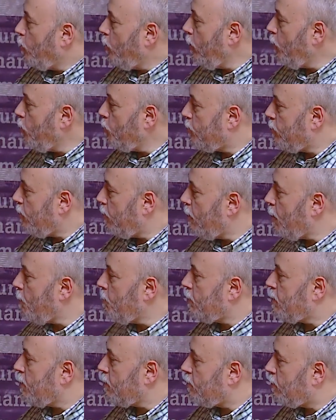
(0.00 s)
new
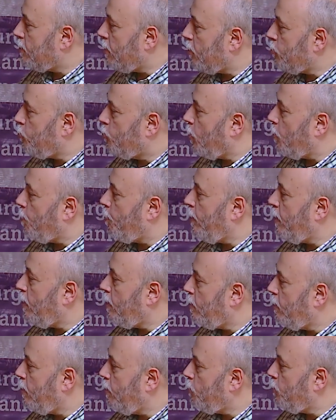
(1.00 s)
ceramics start to
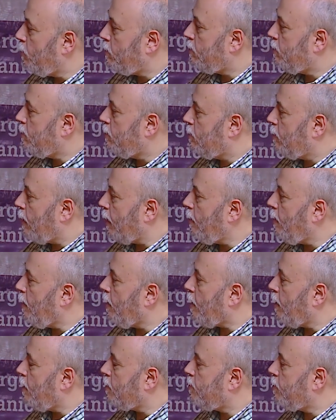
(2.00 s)
appear, new
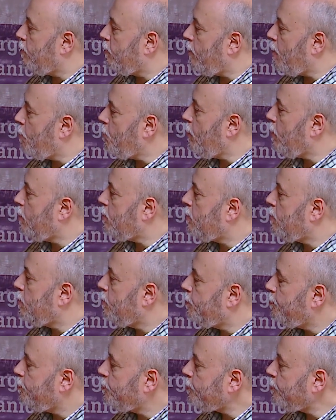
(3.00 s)
technical ceramics,